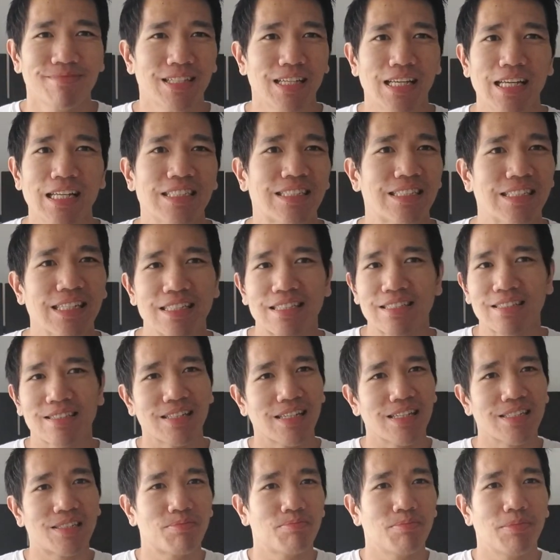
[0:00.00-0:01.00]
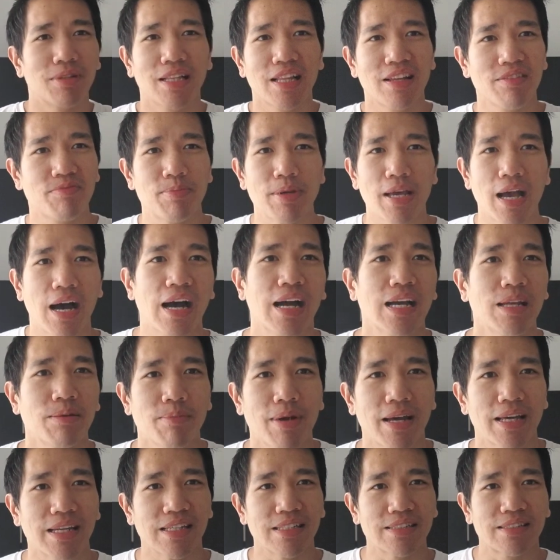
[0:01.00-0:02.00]
it's, it's, it's left behind,
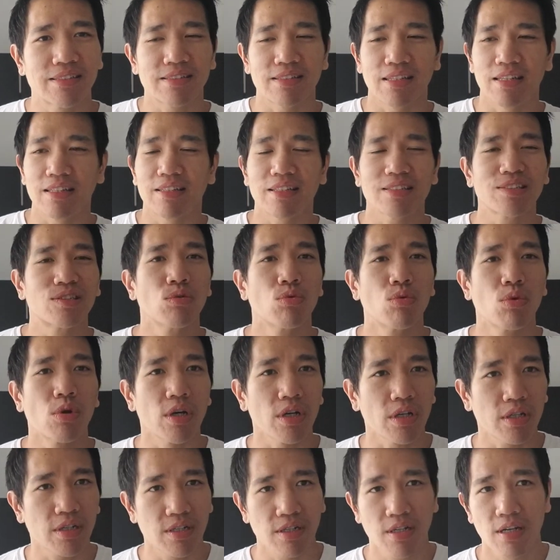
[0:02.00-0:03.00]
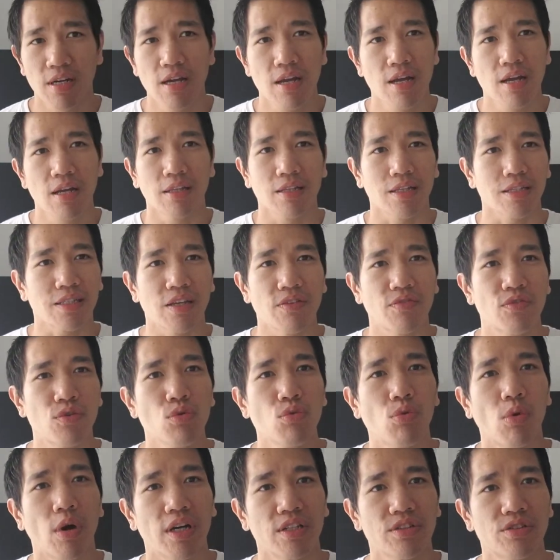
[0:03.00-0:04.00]
man. It's, it doesn't work. Like, if you
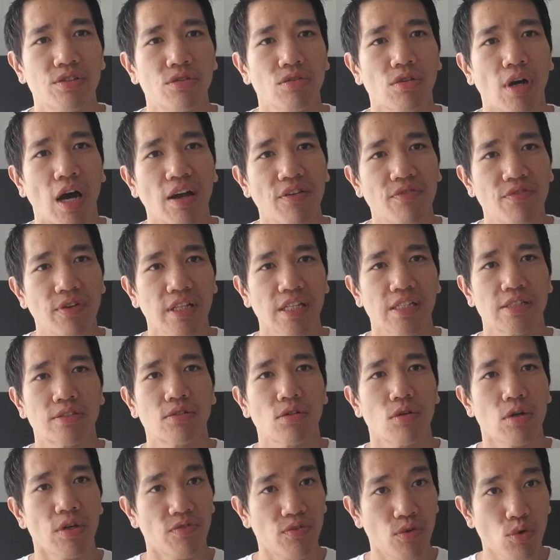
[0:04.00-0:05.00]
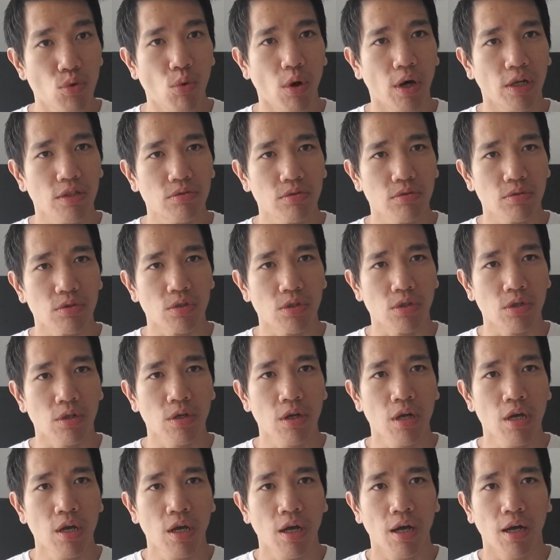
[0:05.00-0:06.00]
want to, I feel as though if you want to
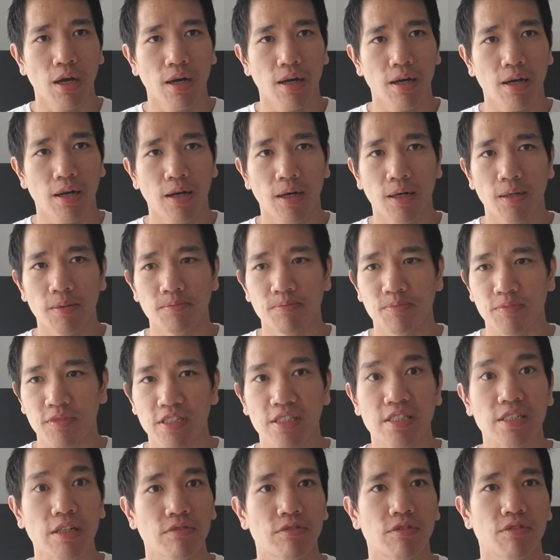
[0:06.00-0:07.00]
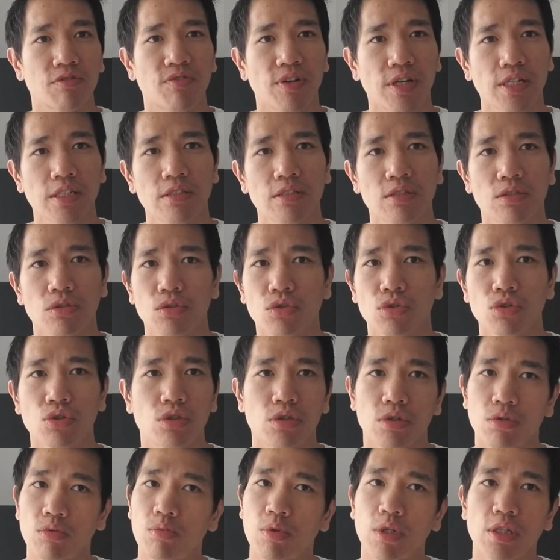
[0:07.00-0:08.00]
learn um, self-defense, you
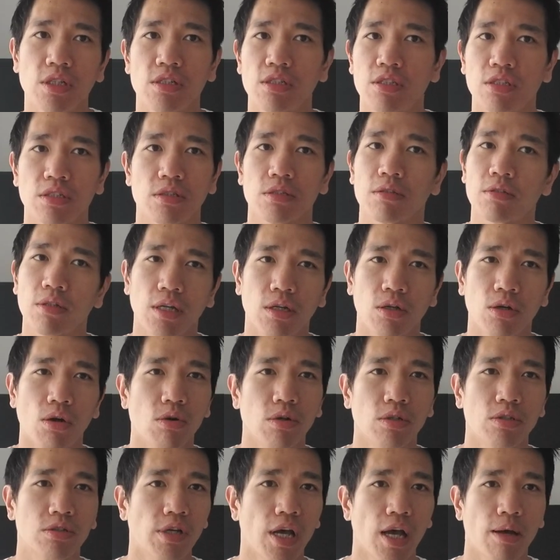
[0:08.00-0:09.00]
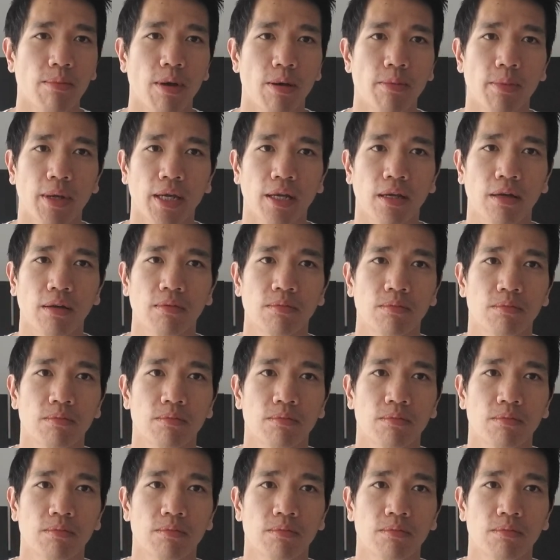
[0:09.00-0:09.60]
should really just like go into M M A.